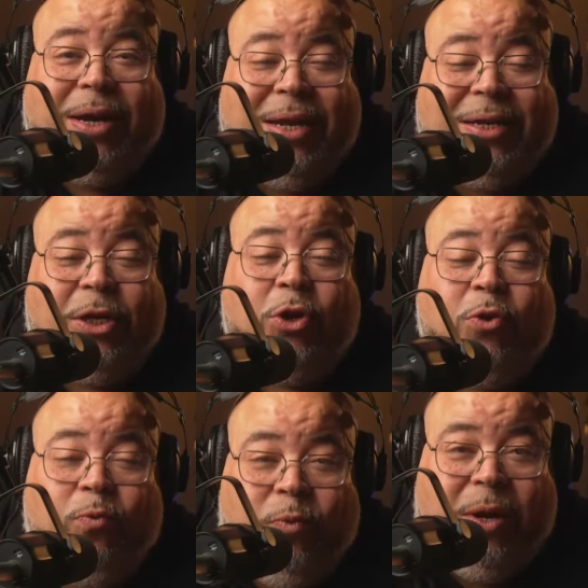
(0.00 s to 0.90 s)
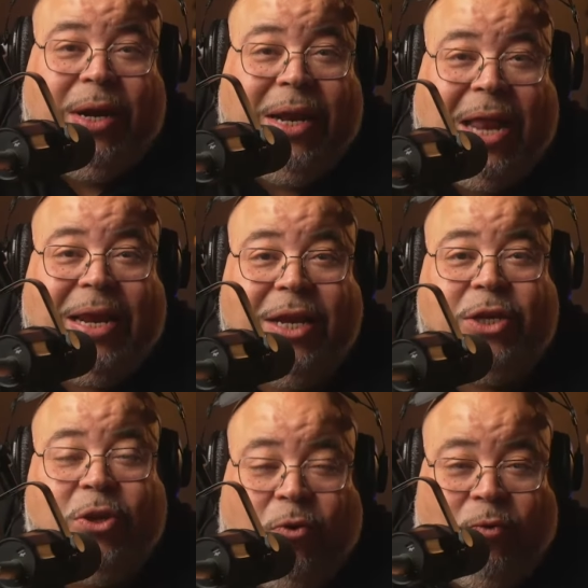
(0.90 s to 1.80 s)
Engine, you really got to get
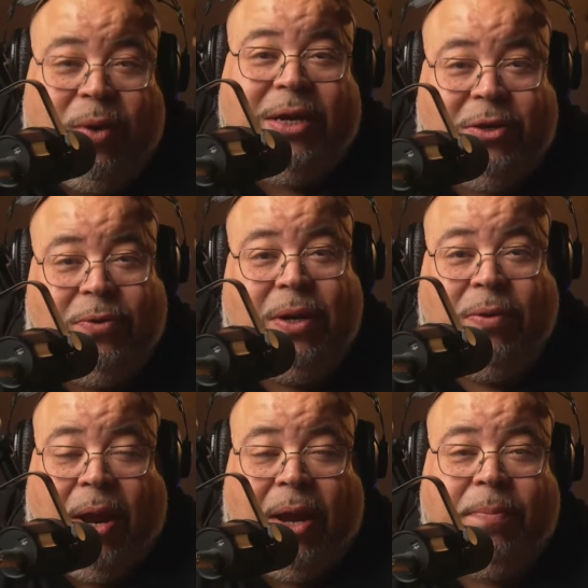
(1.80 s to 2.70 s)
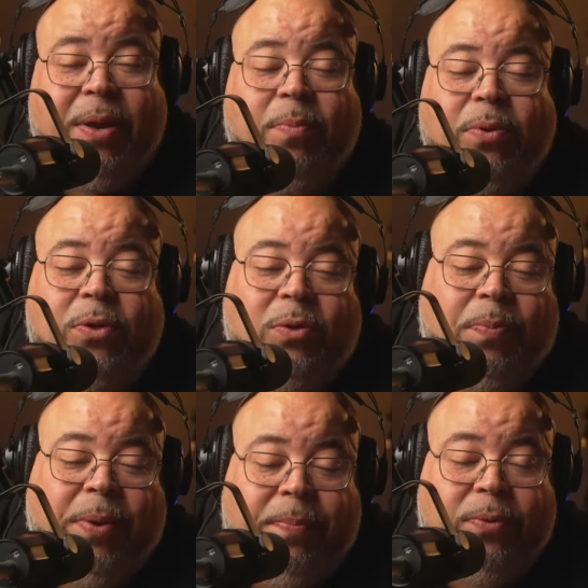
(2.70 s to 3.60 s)
your green screen right. People,
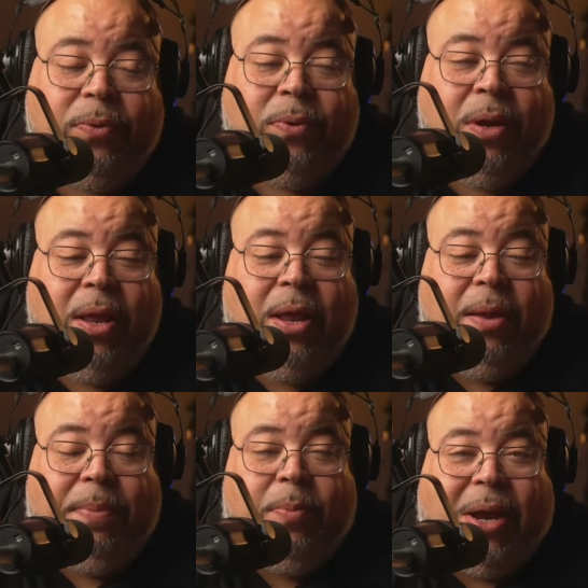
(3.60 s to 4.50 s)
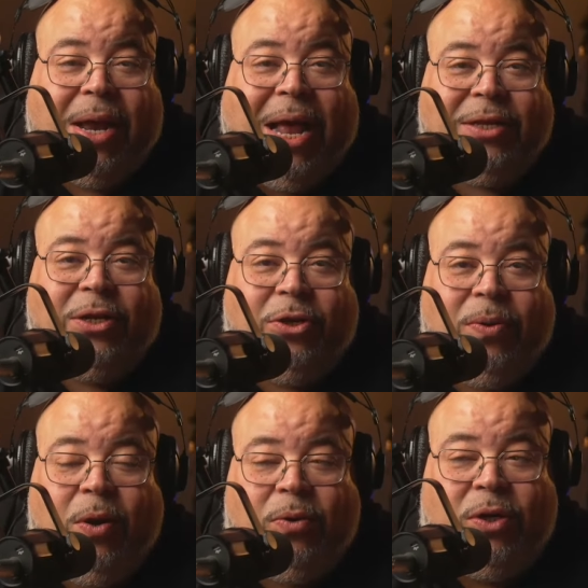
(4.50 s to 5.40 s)
people, people
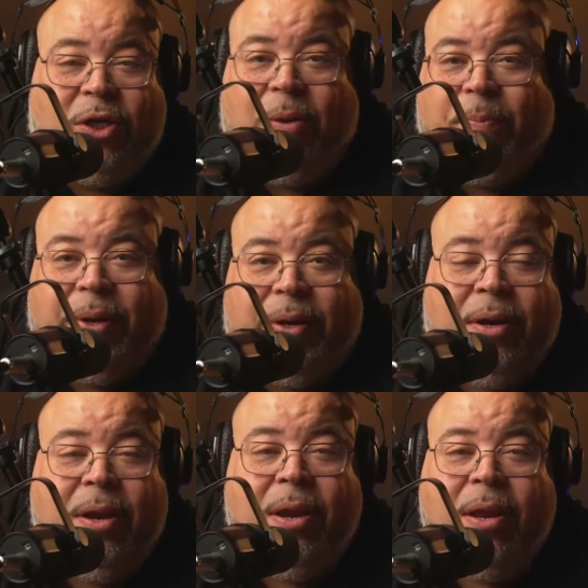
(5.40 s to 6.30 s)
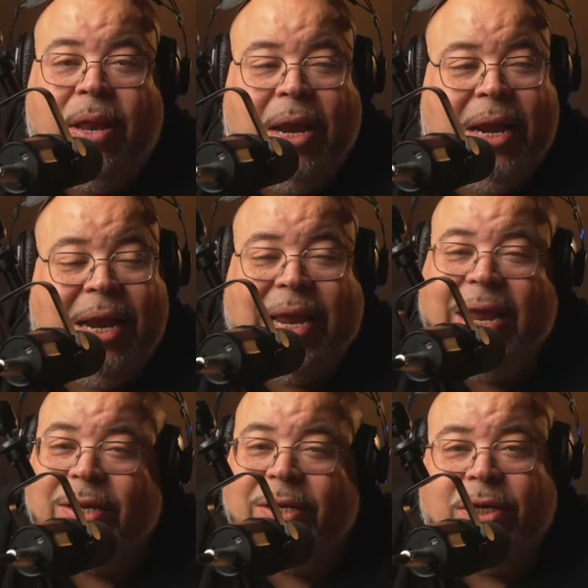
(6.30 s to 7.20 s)
concentrate on jumping, and they
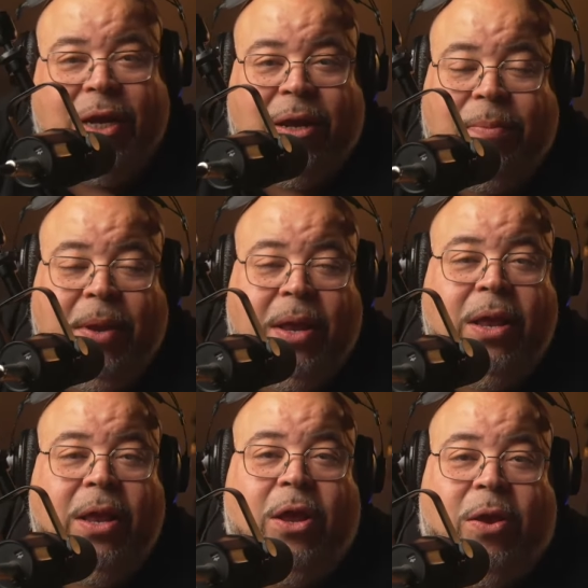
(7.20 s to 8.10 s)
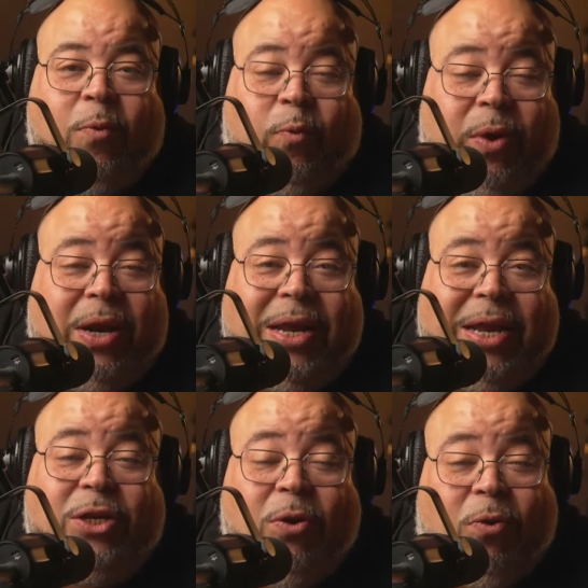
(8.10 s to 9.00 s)
can't jump. Really
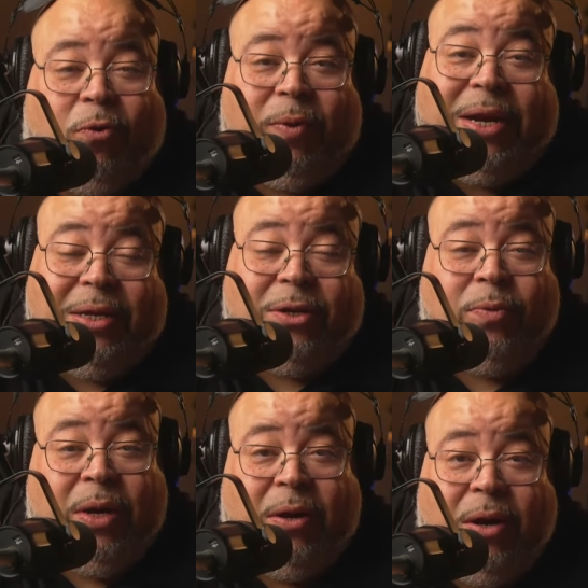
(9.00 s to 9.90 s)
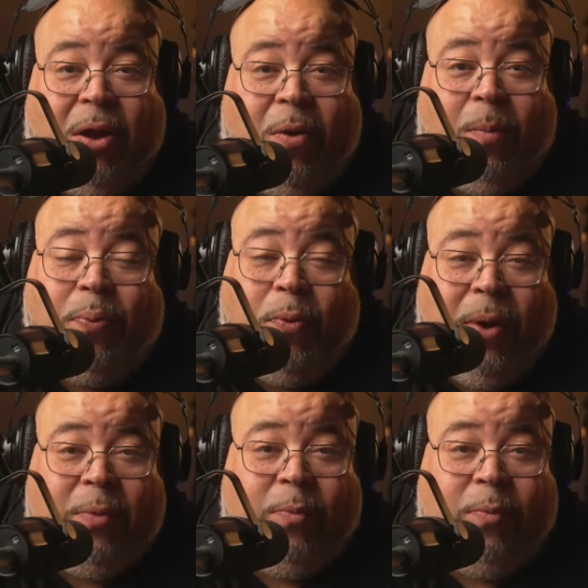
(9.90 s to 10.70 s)
get your green screen on point.